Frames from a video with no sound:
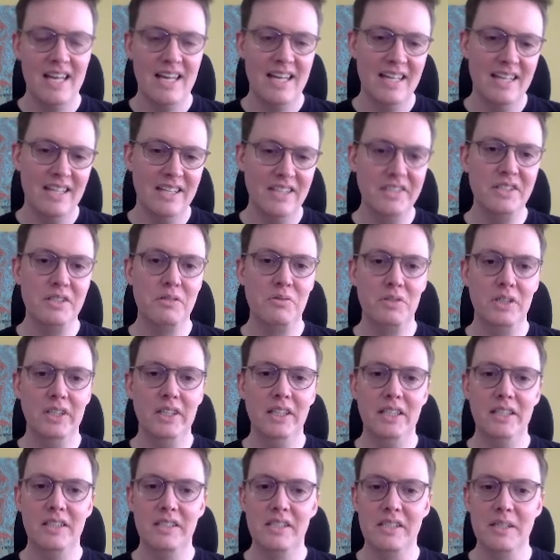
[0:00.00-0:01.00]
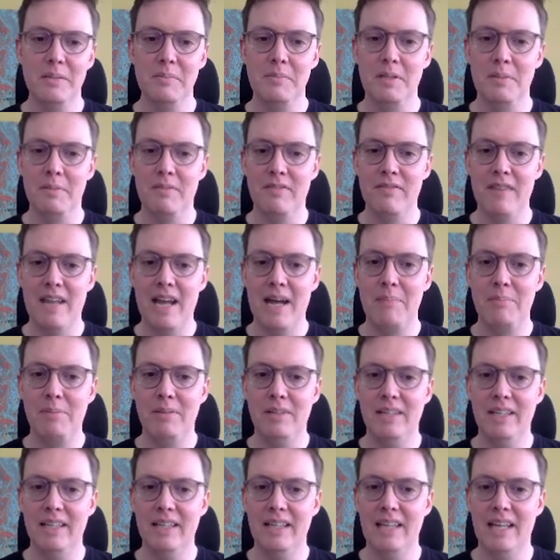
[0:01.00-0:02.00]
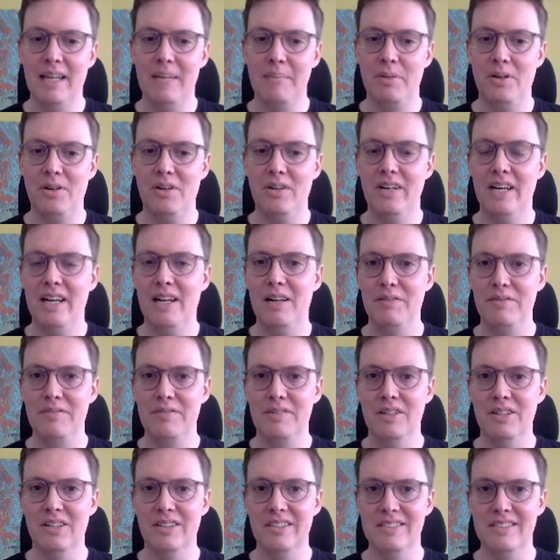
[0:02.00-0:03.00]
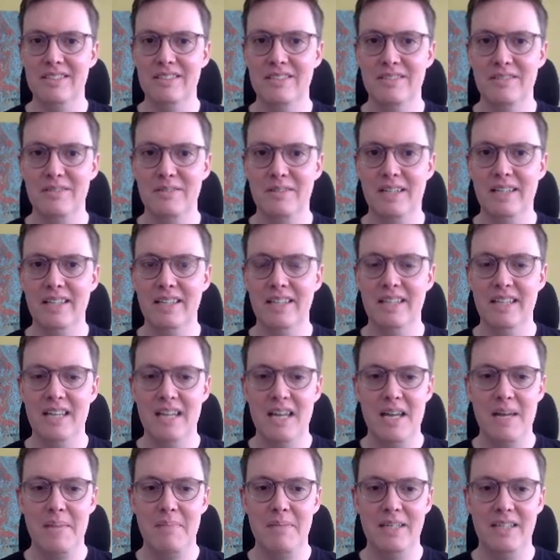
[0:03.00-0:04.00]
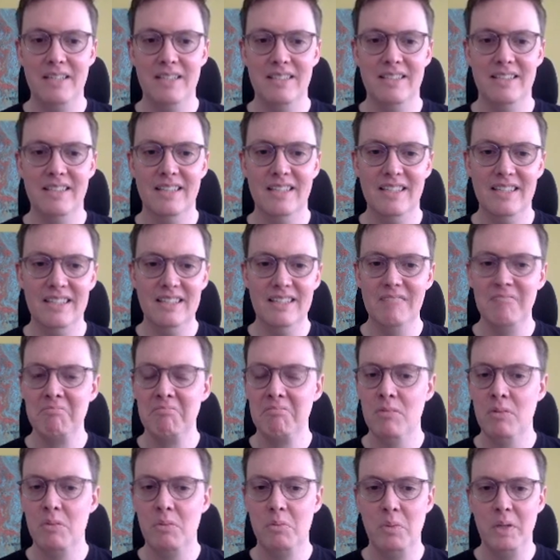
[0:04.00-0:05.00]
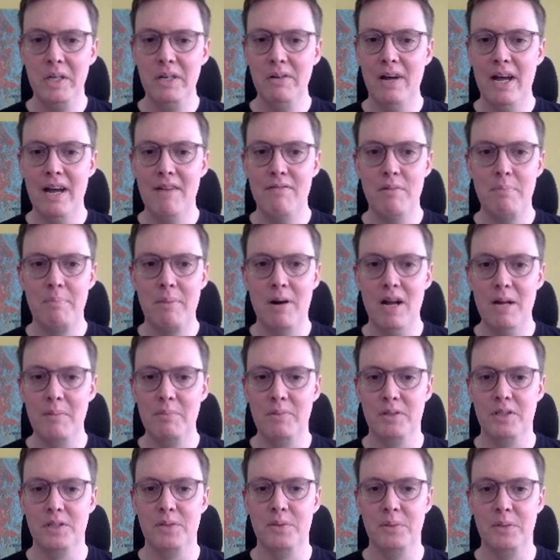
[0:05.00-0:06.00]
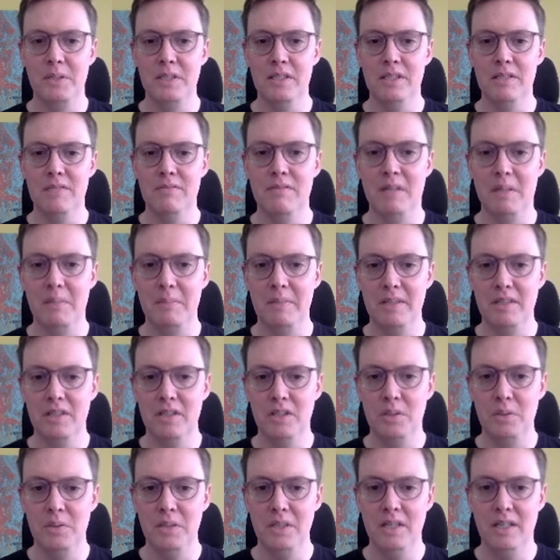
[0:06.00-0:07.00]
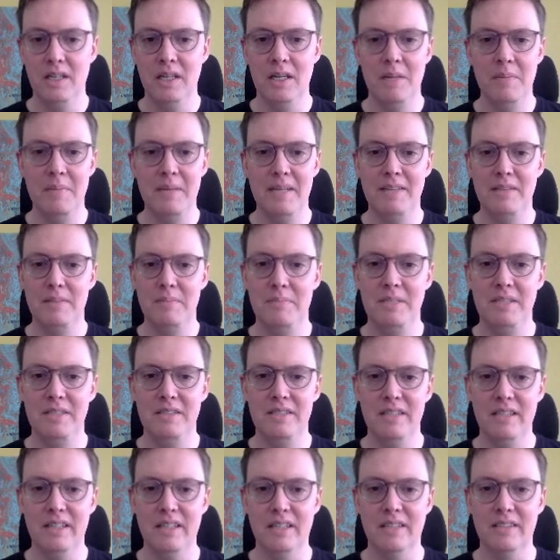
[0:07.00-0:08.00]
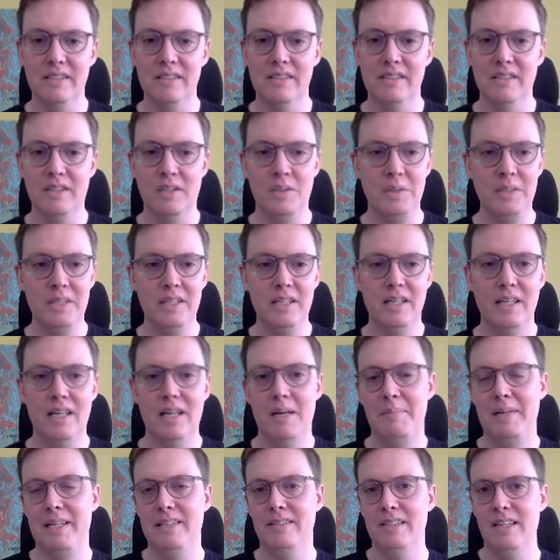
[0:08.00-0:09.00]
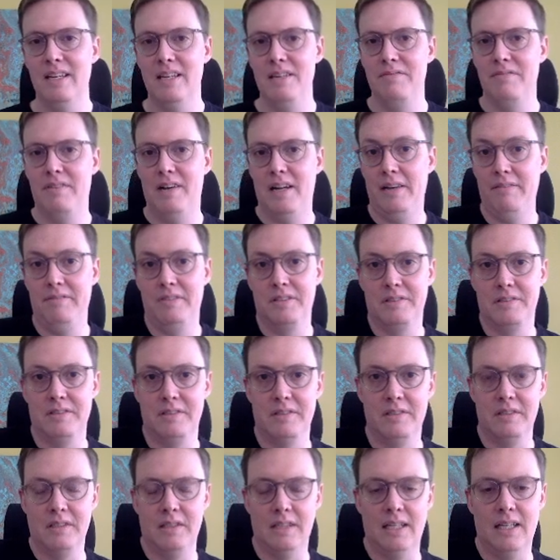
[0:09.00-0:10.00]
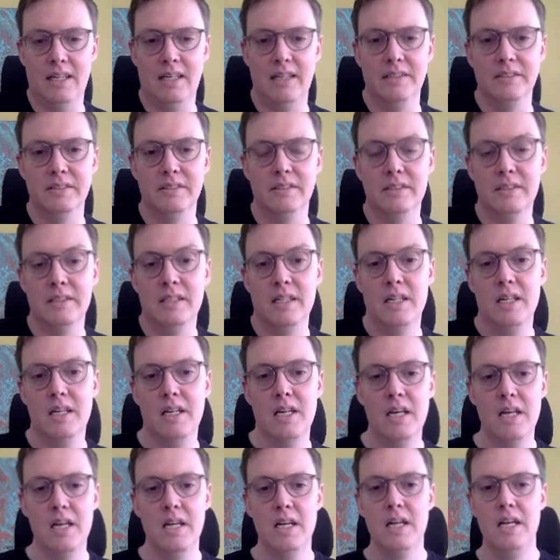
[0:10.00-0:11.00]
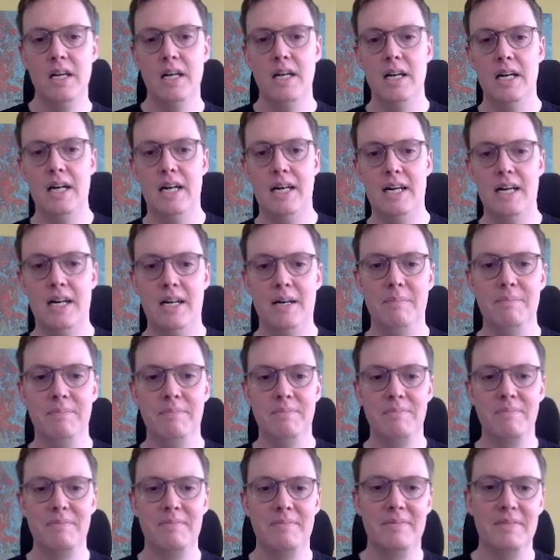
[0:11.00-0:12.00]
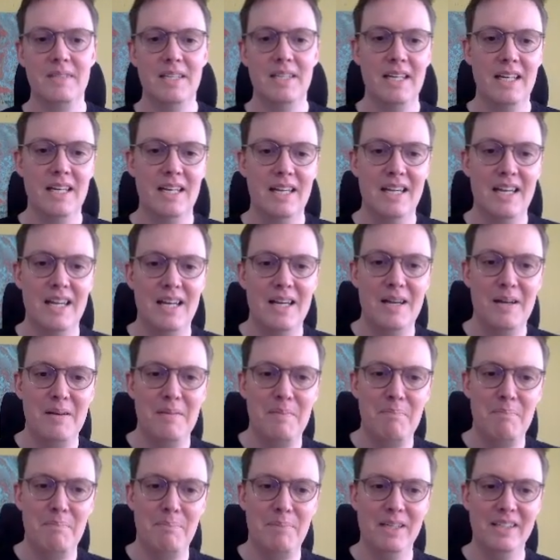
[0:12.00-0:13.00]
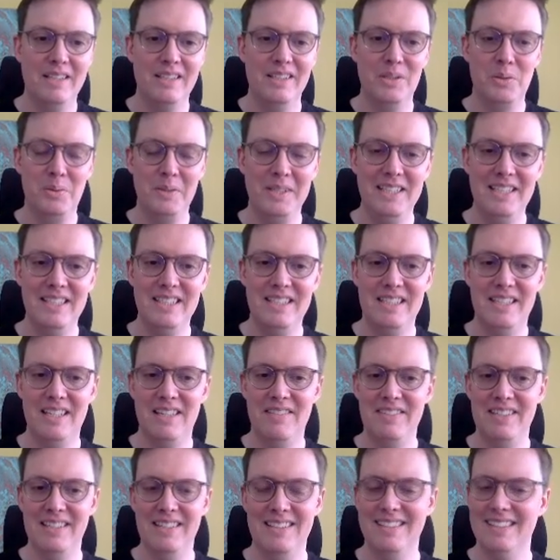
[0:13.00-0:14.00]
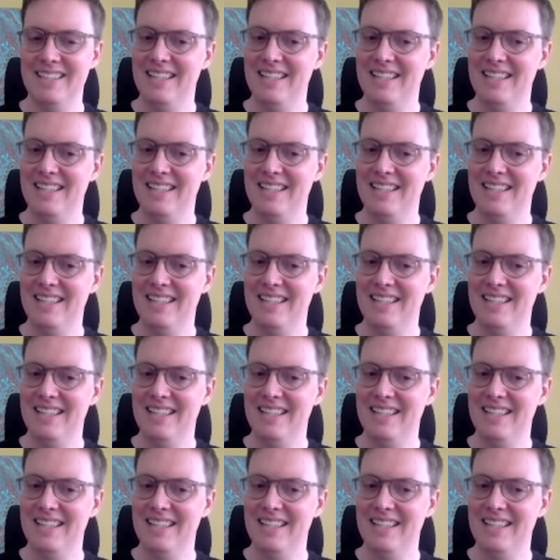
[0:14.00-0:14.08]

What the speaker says: This is really a symptom of not playing that pawn out first, right? Because then we don't have a problem with the queen's development. The queen can come out to b6. The queen can come out to a5 in certain lines. But queen e7,